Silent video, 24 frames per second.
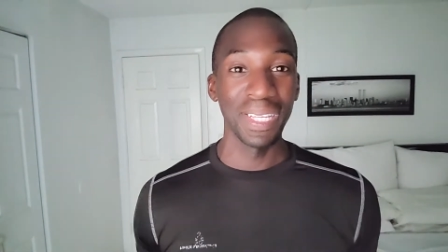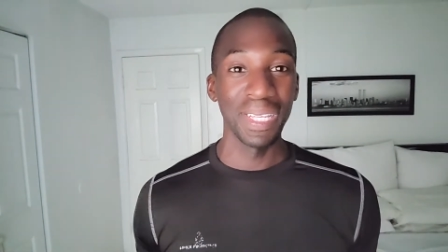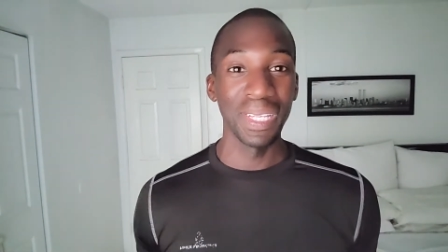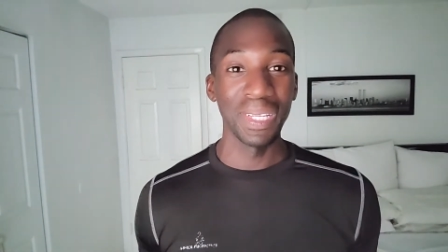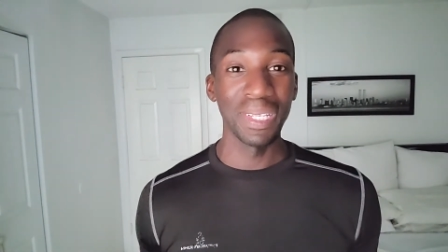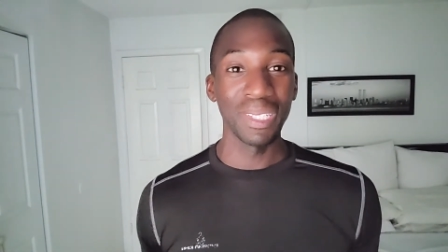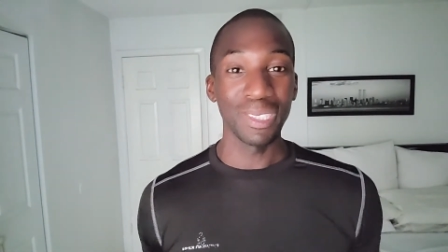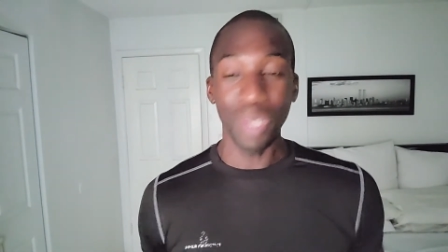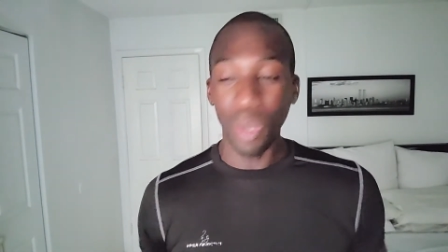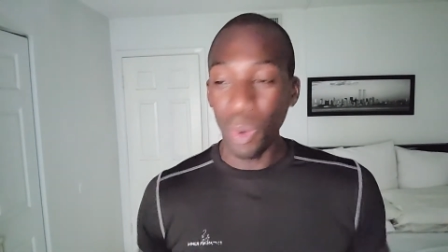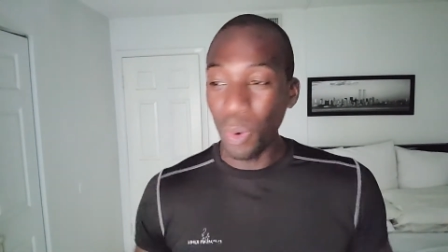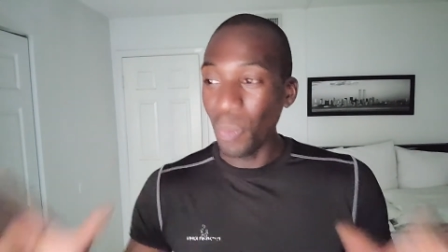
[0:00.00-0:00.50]

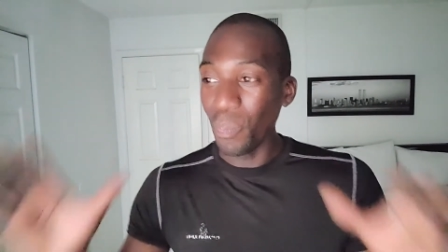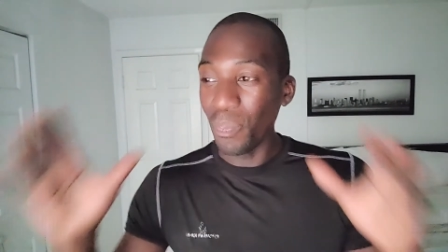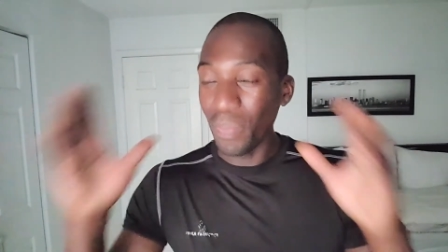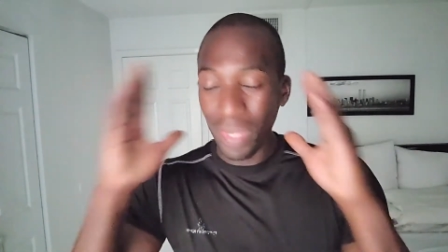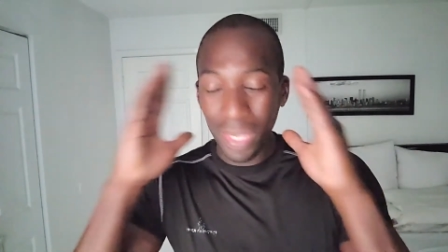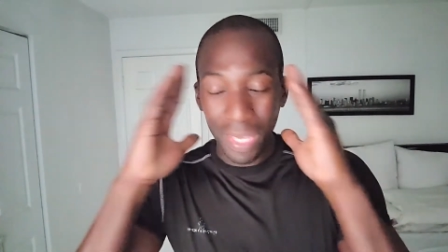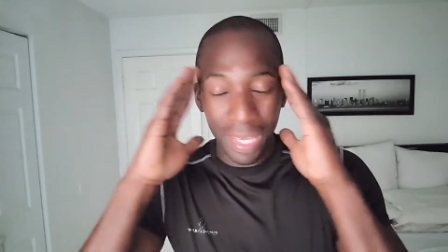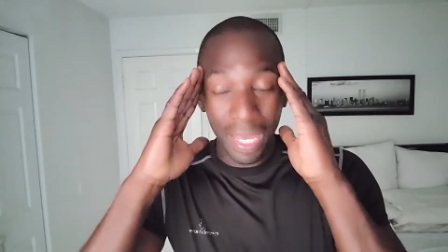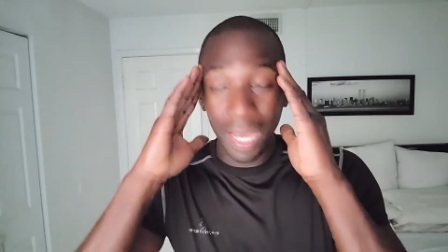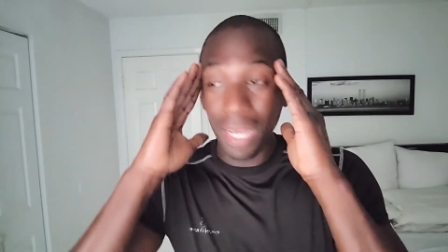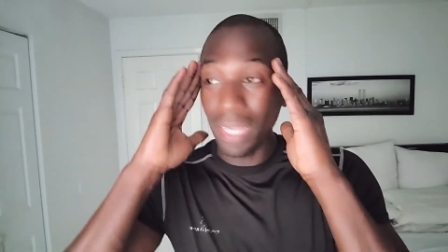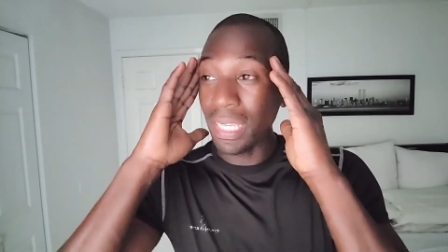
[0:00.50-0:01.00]
So
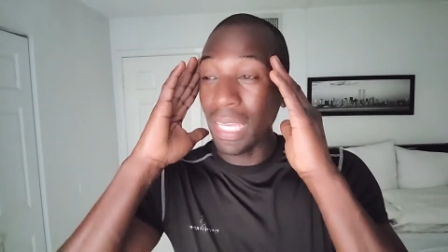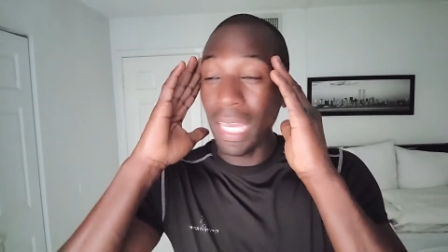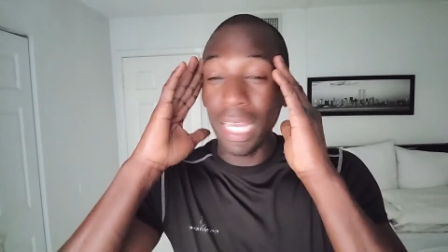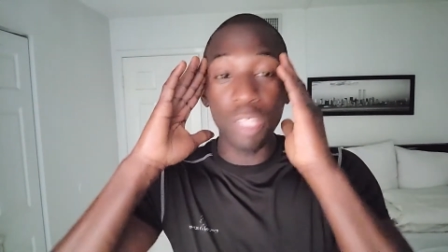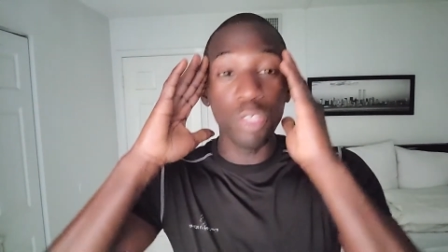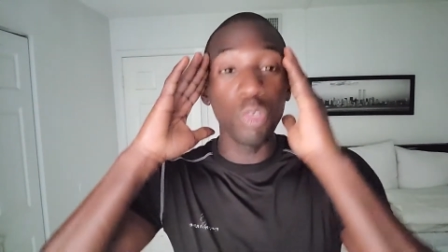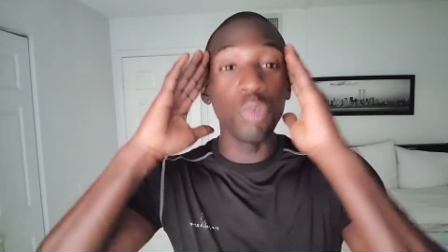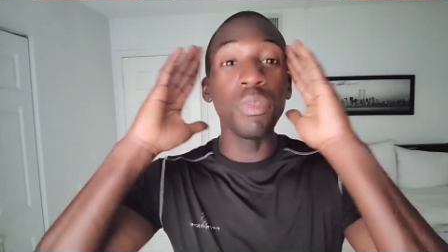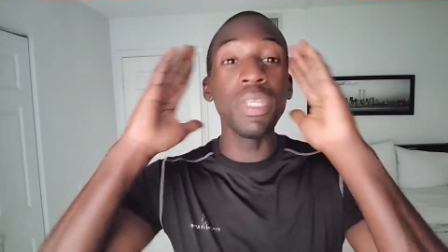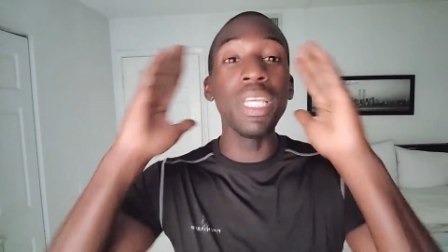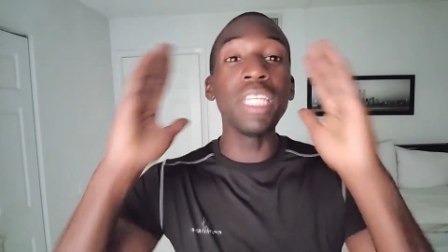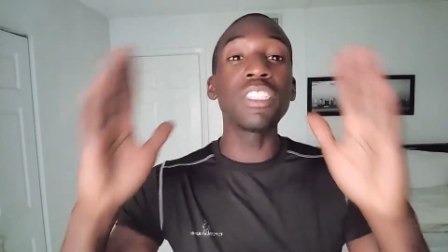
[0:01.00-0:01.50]
again,
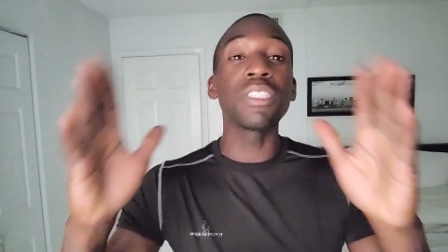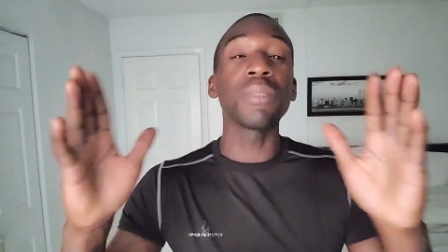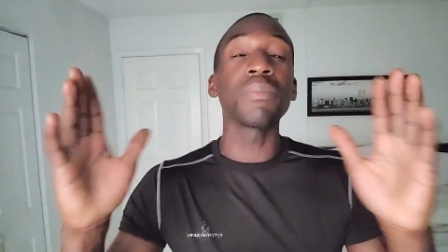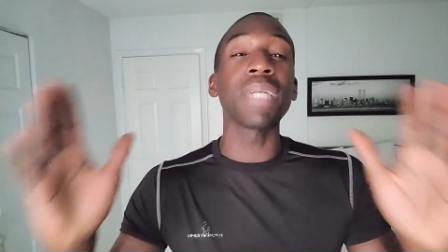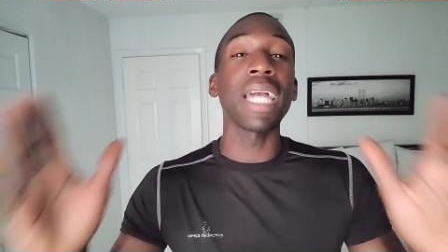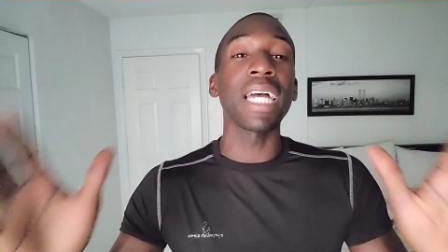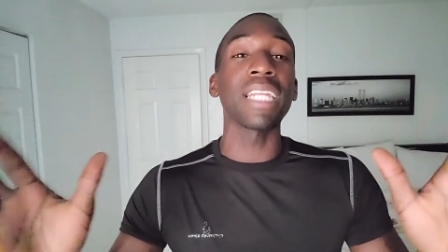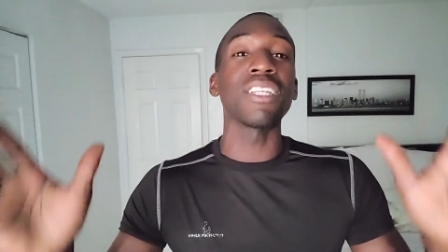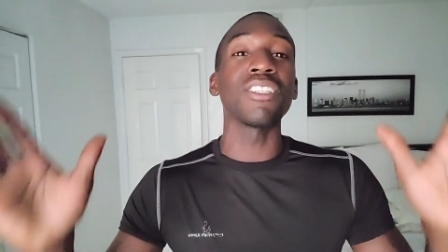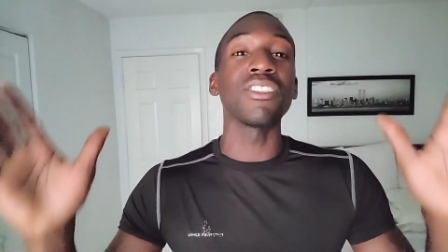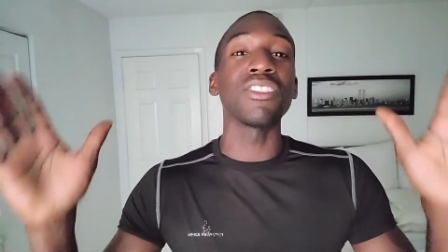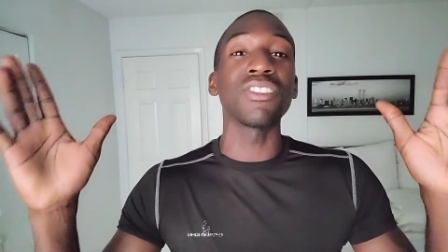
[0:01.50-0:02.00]
you need some
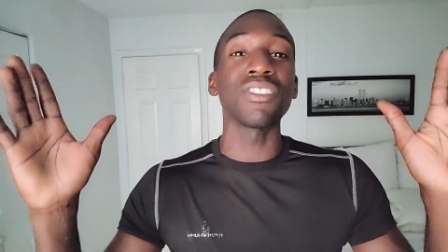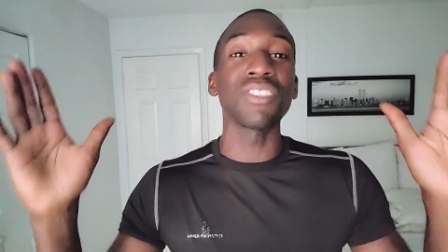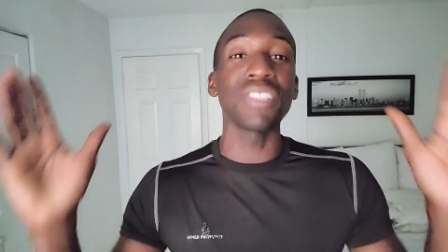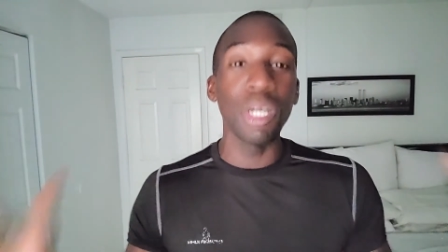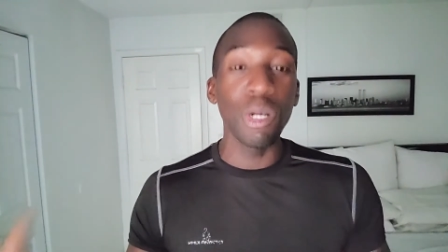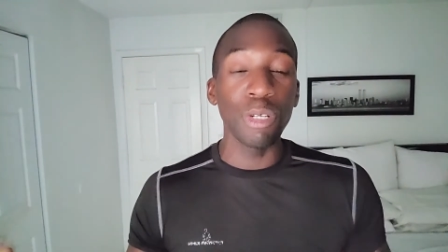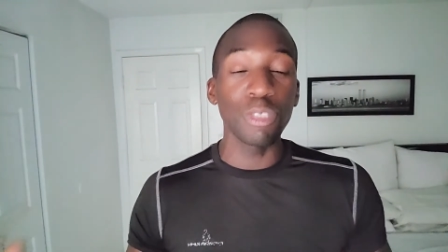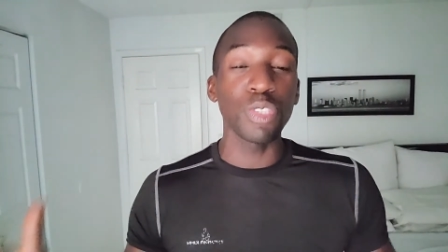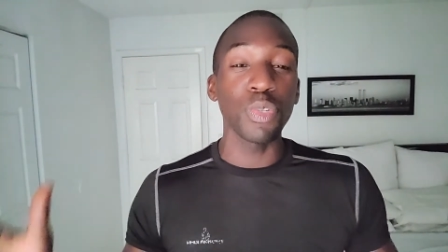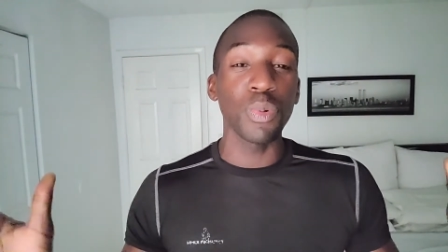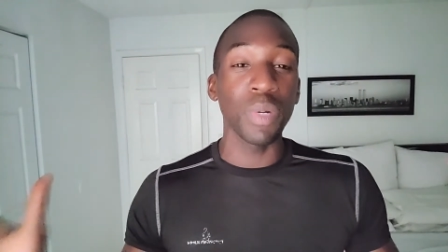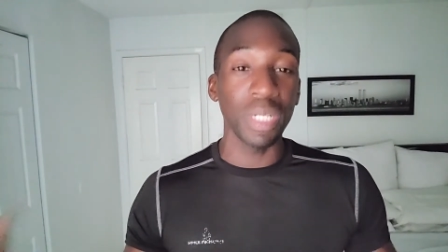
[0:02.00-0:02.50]
kind of
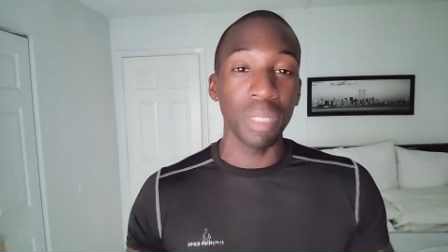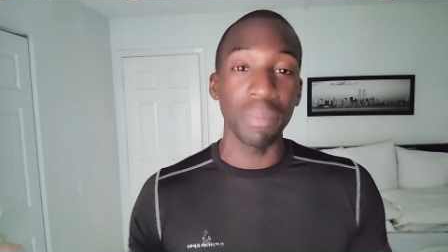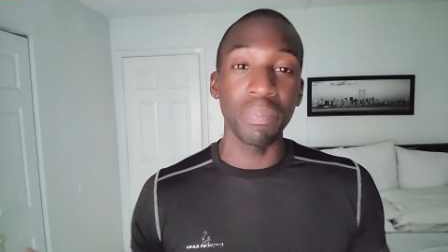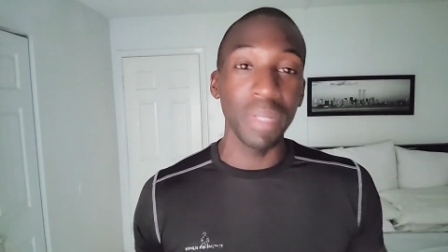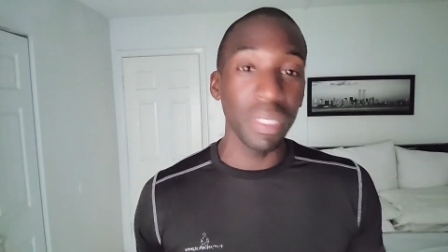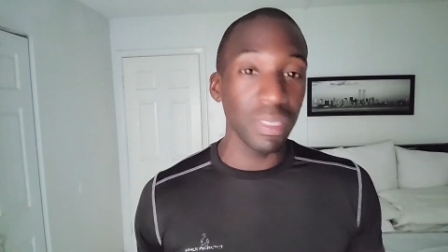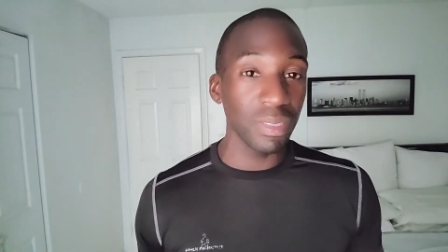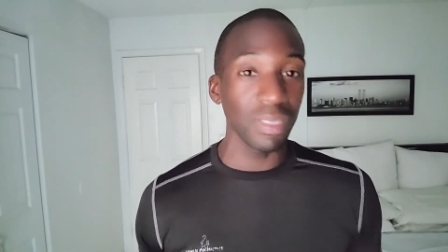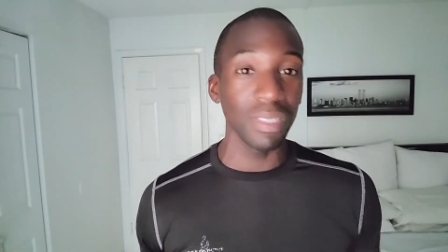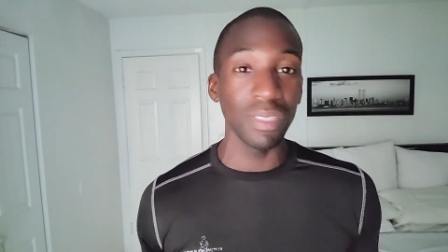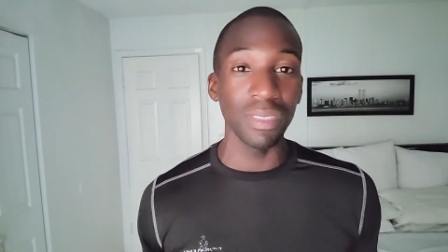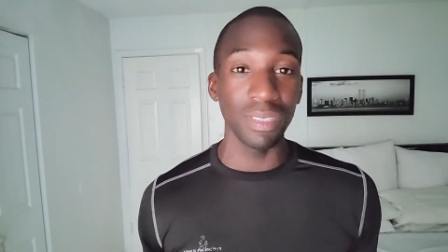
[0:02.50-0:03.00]
skill to run a
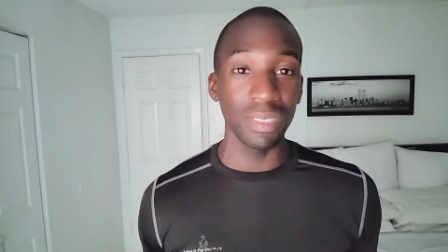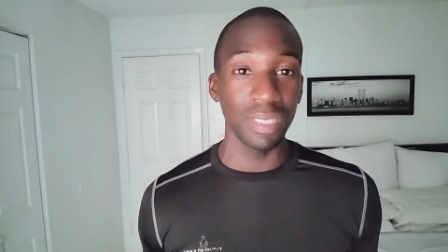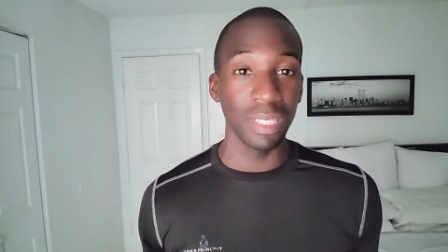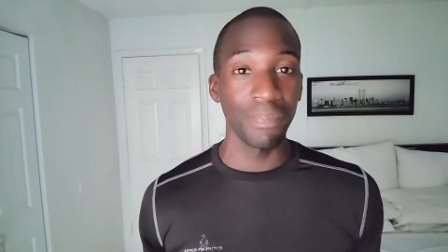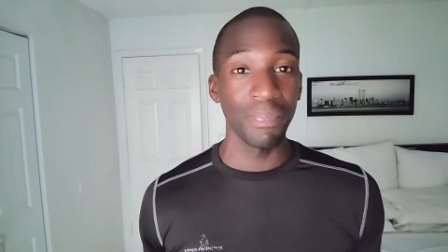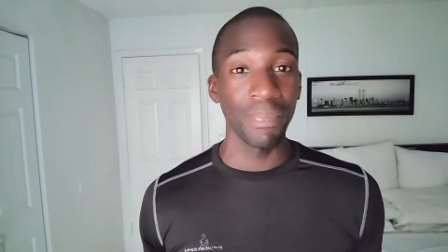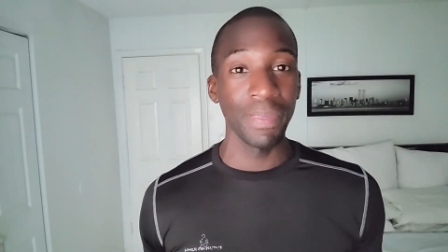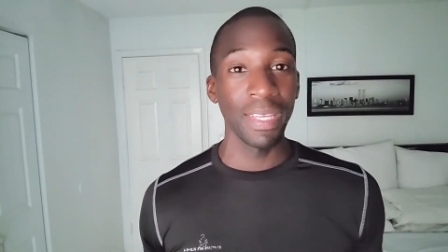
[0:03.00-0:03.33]
business.